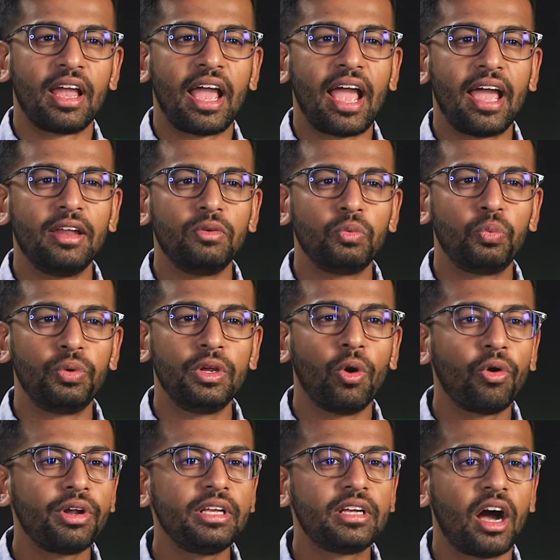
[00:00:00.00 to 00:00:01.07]
And we
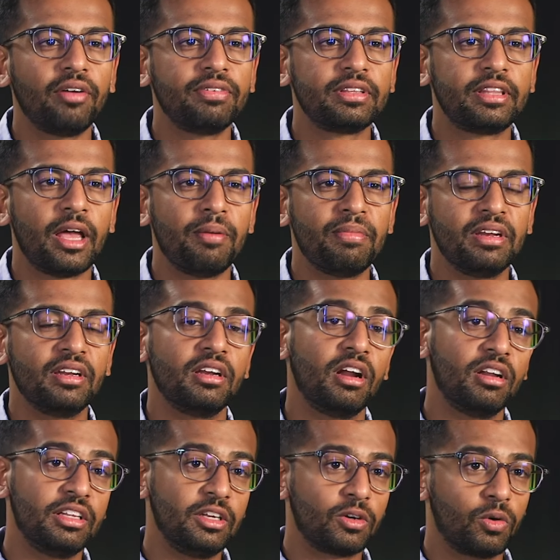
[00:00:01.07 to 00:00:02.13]
already covered them in an
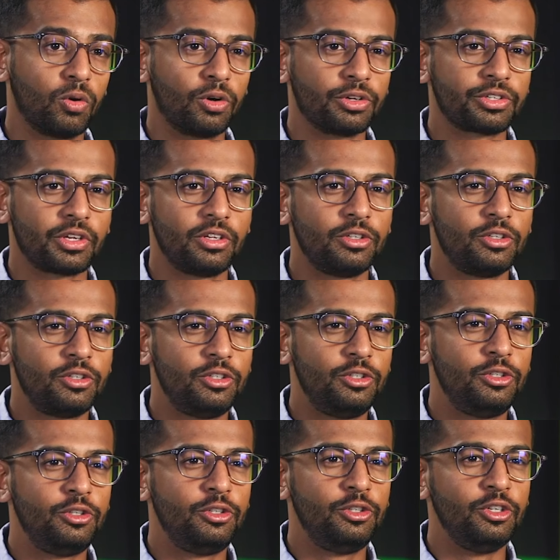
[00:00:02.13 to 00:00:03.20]
earlier course.
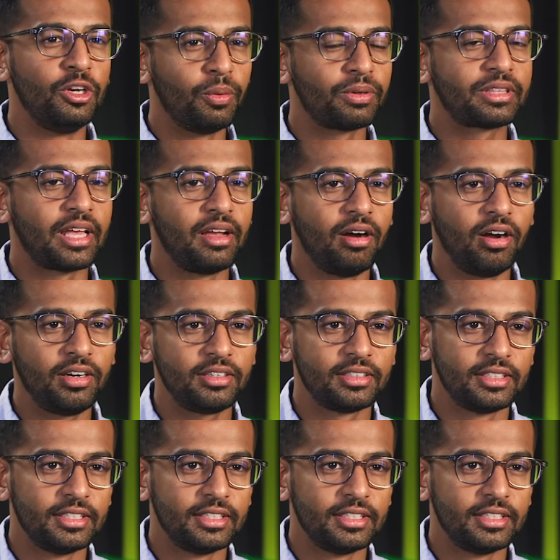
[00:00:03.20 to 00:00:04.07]
Do you know what they are?